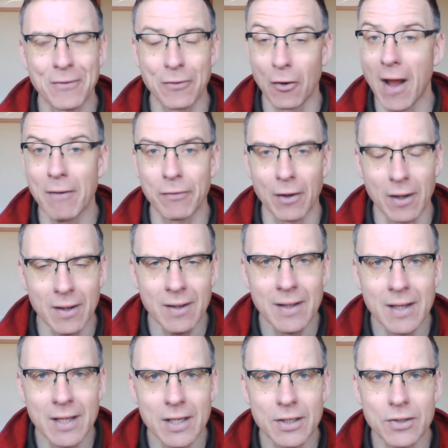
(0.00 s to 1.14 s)
forever,
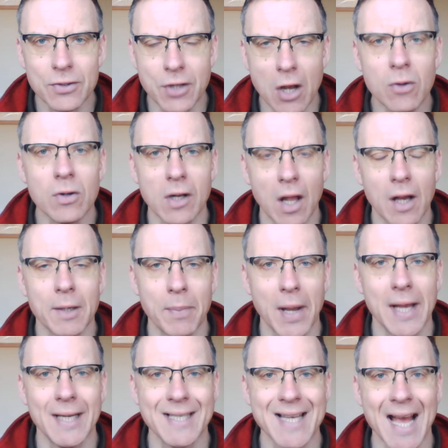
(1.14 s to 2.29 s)
don't like
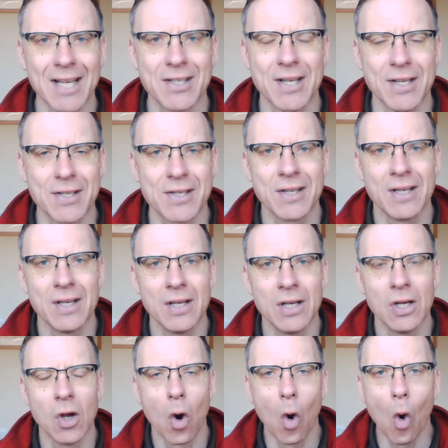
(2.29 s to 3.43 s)
paying taxes.
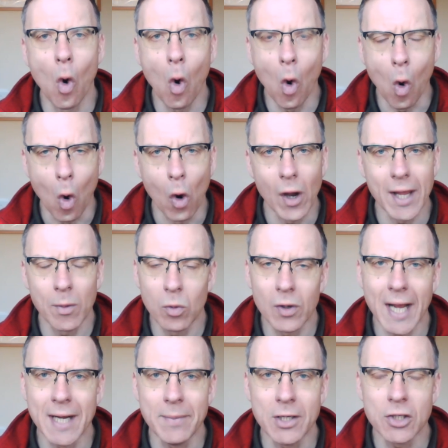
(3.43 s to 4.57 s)
Or it will
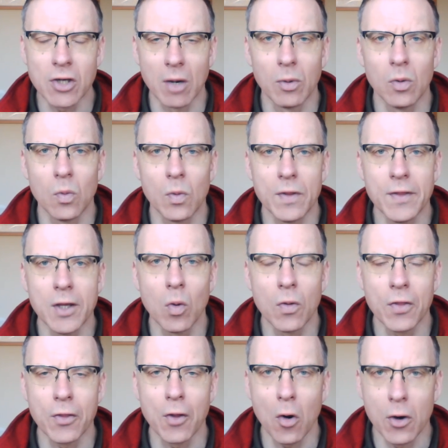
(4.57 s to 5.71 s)
get him in trouble with the
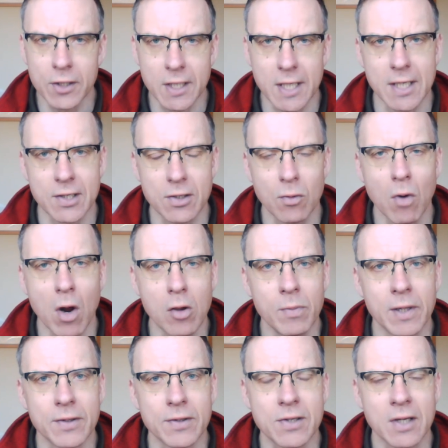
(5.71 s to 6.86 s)
authorities, the
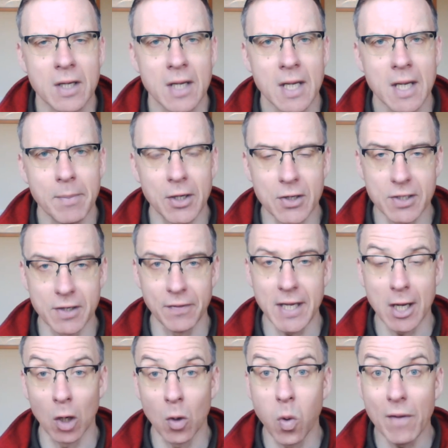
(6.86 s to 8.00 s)
Romans. Because if
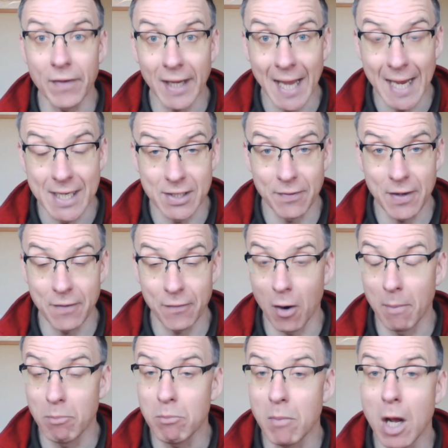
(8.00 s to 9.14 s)
he equivocates, if he for
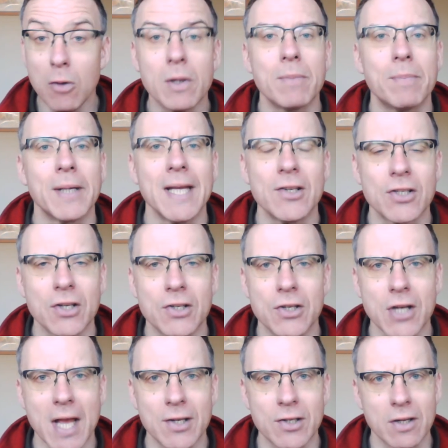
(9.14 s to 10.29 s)
a moment begins to
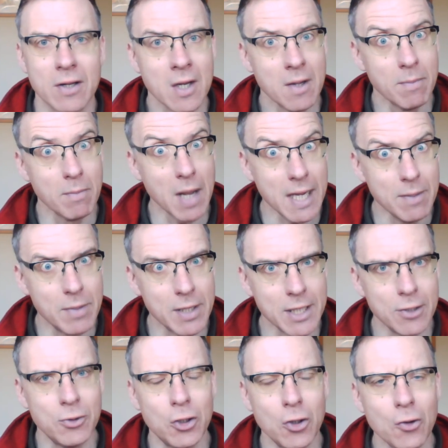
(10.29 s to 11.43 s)
suggest that maybe
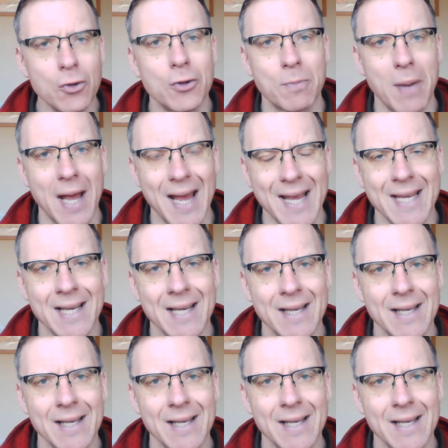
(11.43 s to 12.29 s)
you shouldn't pay